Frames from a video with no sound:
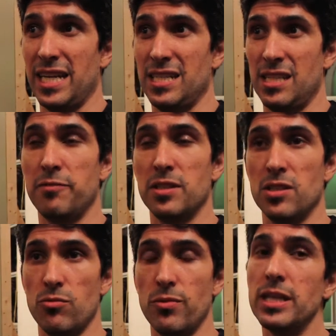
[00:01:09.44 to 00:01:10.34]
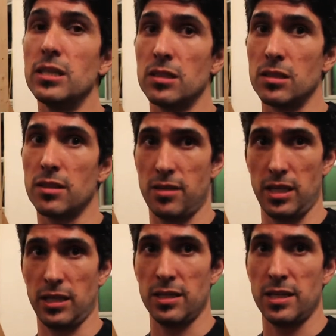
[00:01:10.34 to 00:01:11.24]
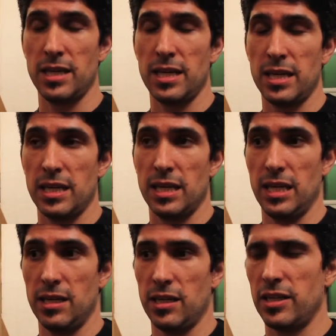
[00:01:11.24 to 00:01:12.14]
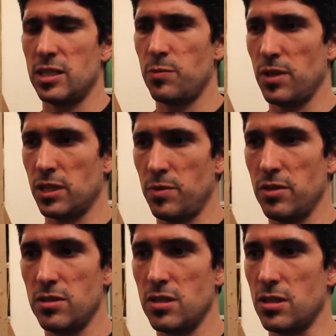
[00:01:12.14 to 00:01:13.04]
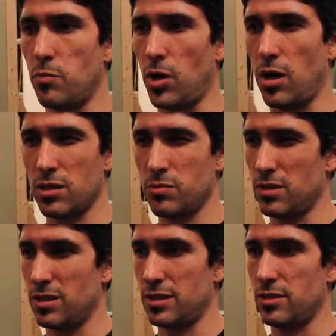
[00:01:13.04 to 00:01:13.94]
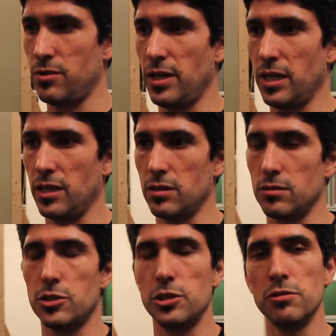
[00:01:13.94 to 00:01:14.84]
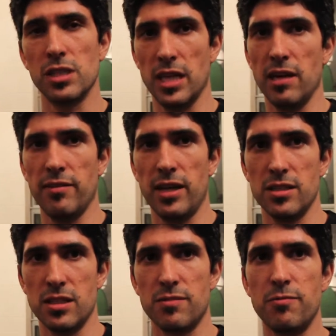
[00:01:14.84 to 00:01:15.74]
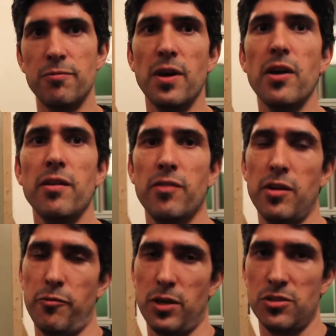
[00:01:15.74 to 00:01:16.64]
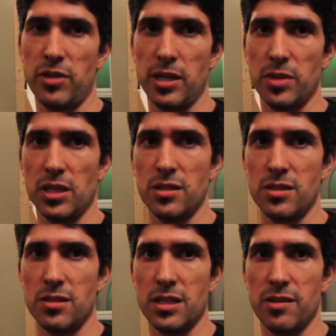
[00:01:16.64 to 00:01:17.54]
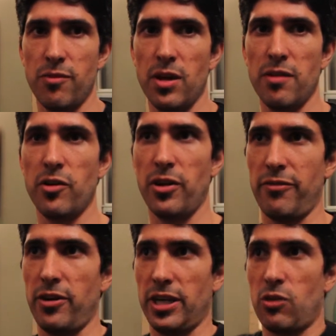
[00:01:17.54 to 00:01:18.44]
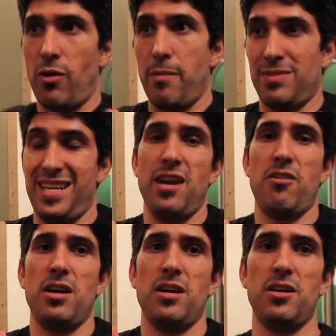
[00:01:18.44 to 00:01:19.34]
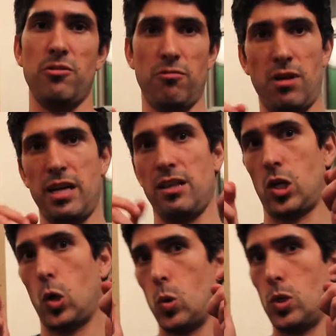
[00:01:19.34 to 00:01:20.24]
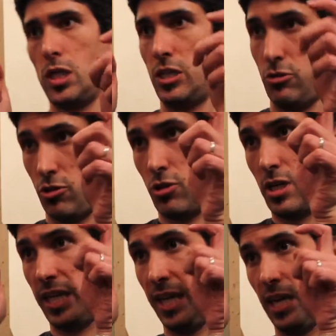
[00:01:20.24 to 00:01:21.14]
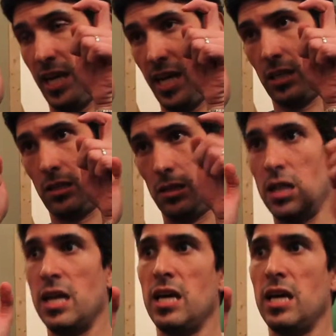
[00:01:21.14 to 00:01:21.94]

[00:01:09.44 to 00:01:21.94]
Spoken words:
it as if it's a real thing. Now, in experiences in the past with doing shoots in elevators, it's very, very frustrating because it's a very, very, very cramped area. You're right in the corner, you're trying to get an angle.